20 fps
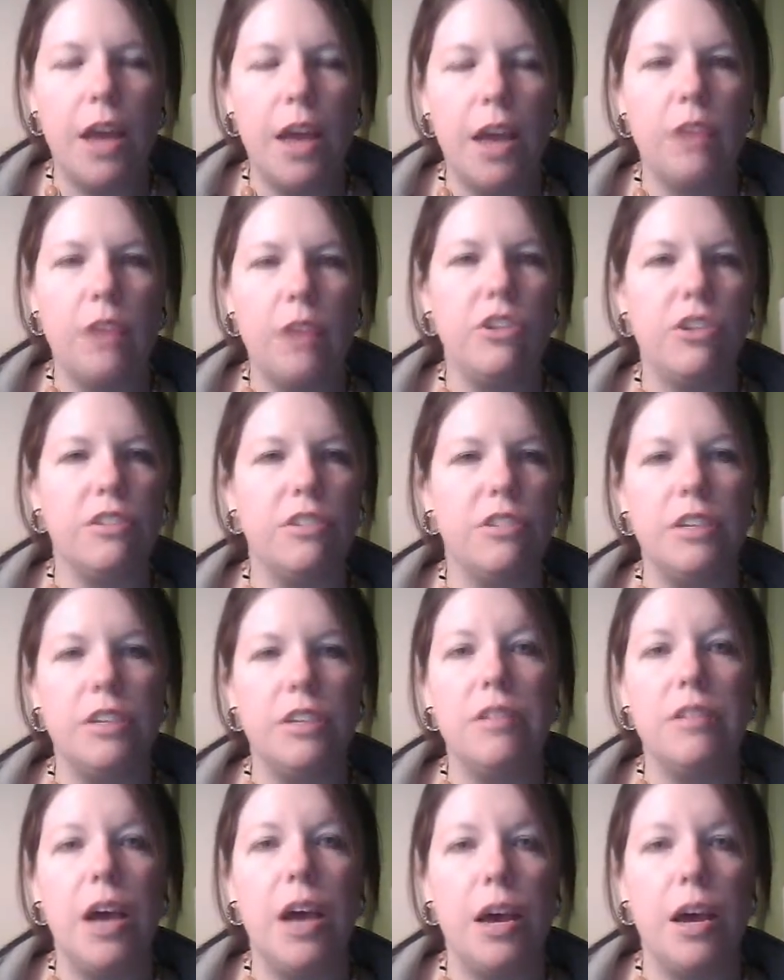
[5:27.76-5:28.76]

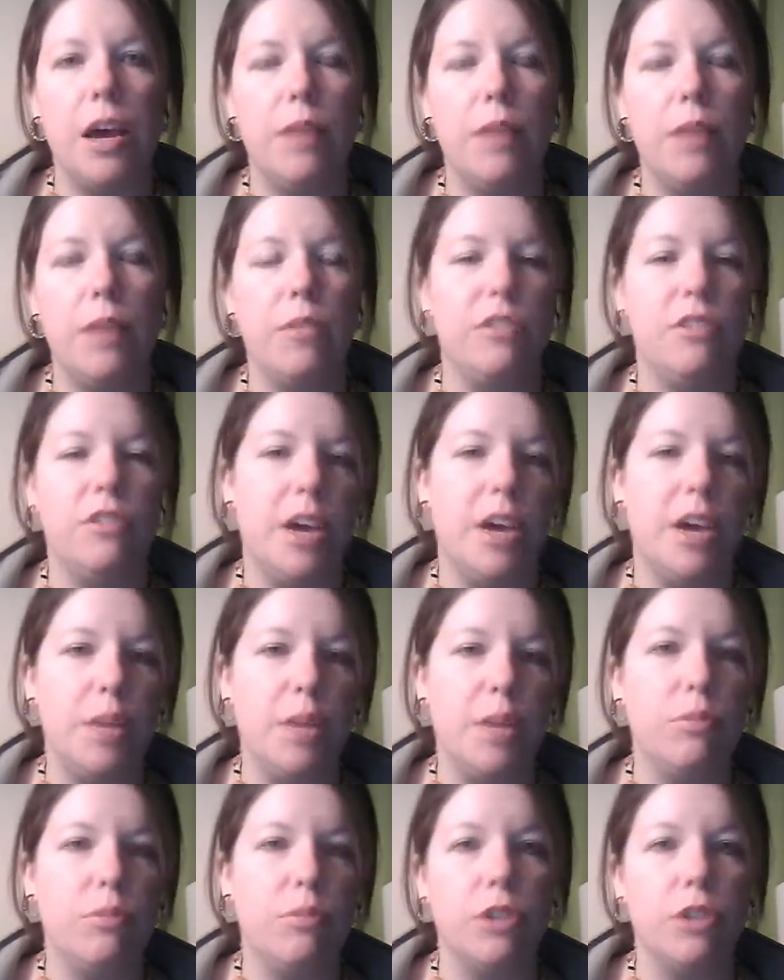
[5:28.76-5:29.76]
just-in-time
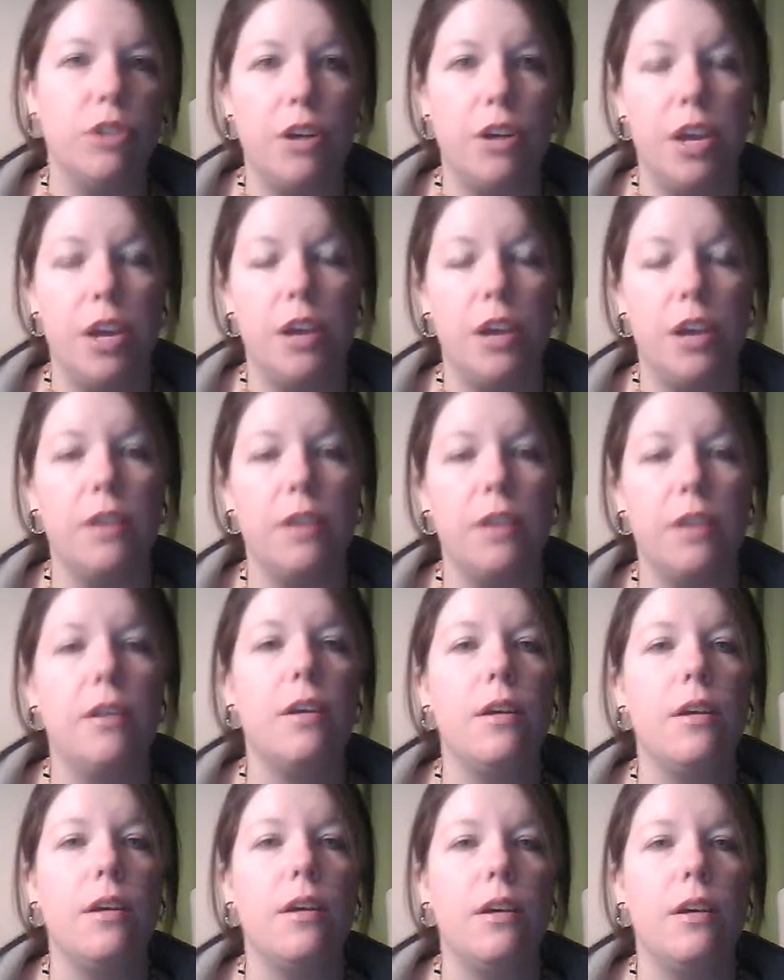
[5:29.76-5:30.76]
type learning
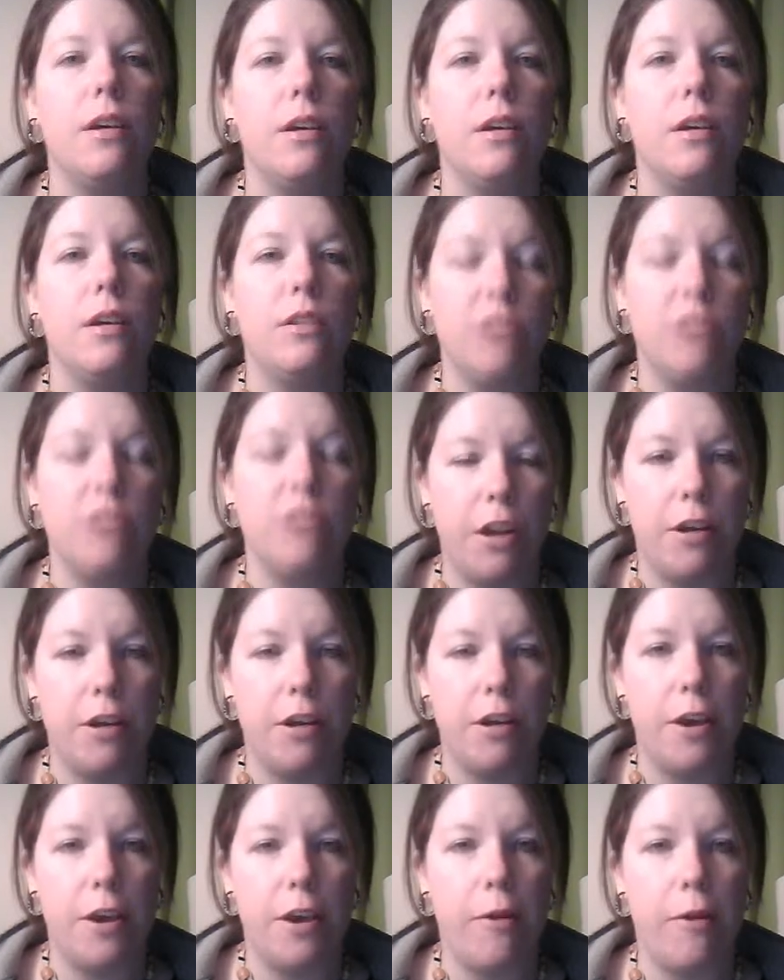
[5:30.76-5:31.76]

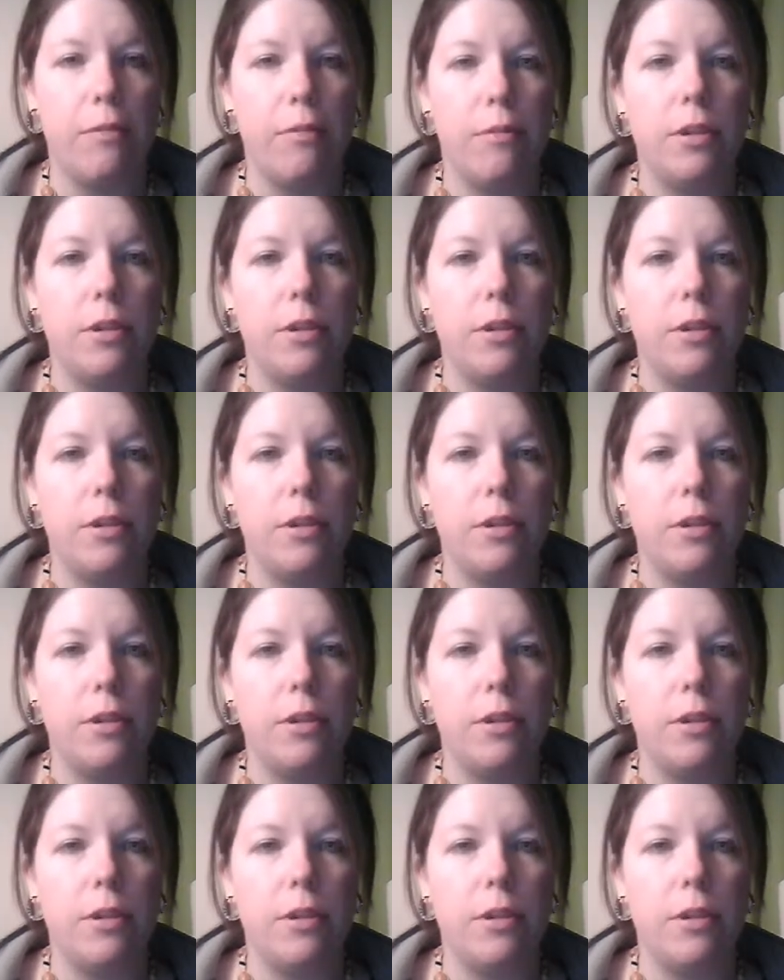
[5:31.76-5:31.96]
scenario.